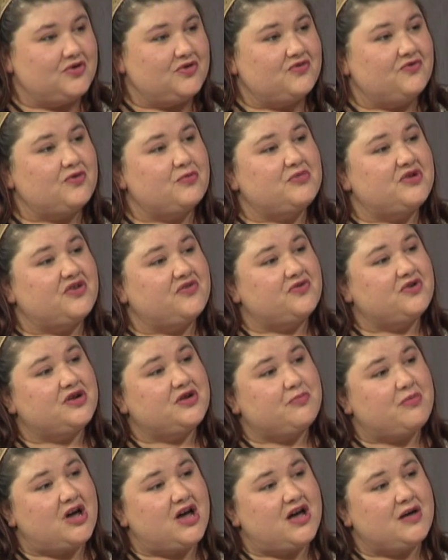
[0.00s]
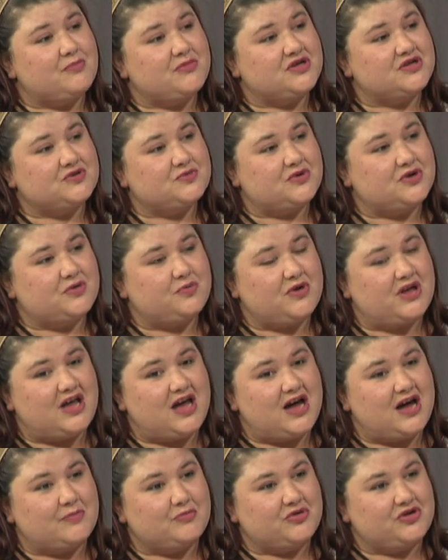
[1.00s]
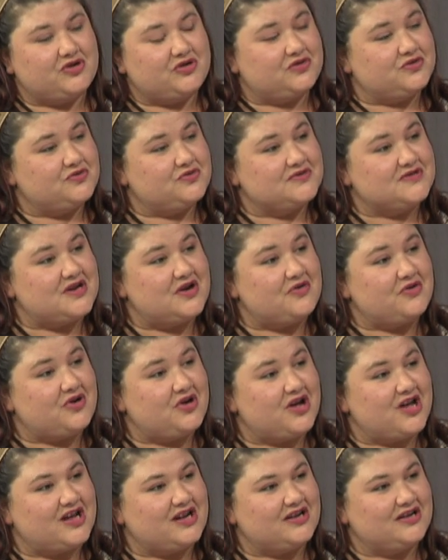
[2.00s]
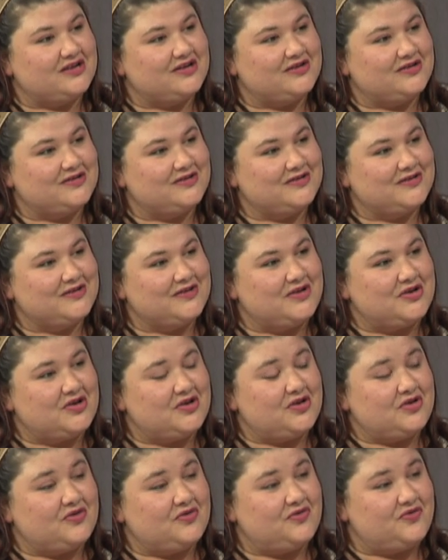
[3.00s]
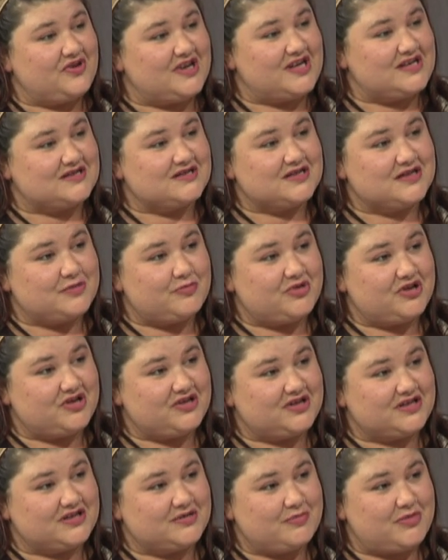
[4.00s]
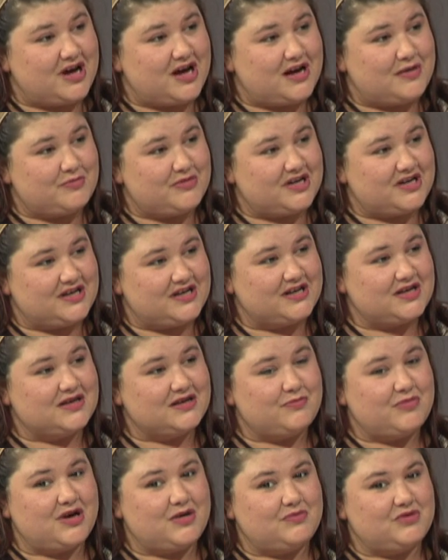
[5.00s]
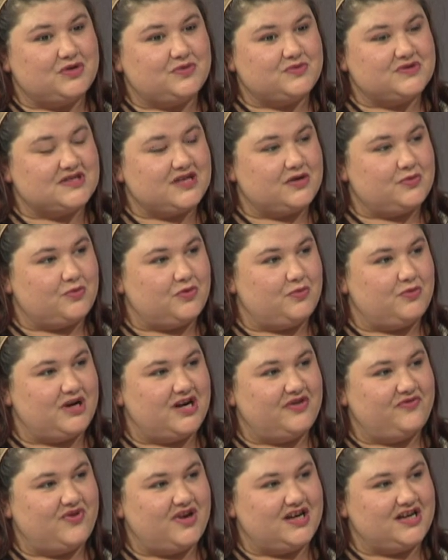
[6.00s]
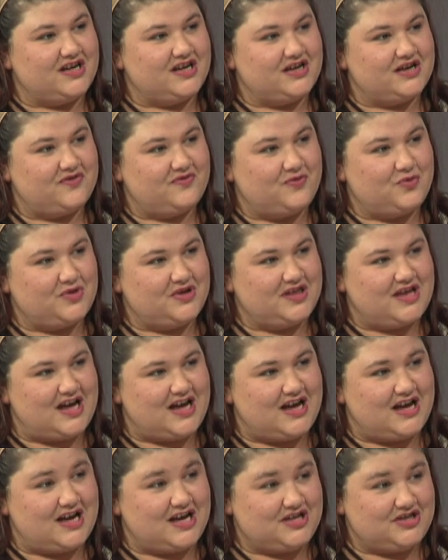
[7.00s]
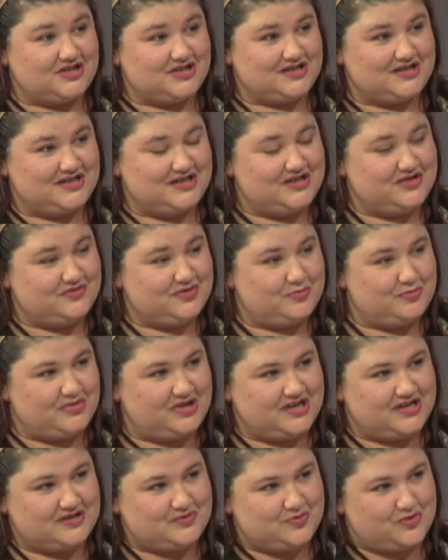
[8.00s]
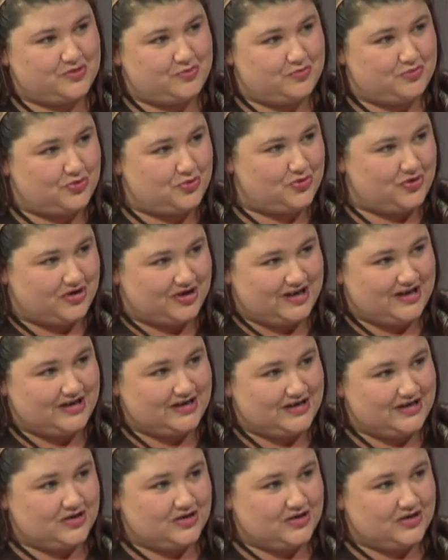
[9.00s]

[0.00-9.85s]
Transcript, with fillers: from different departments were, well, I'm going to lose out on fees in the building department. And then the public was like, well, what if I can't afford that? I just need to replace one board.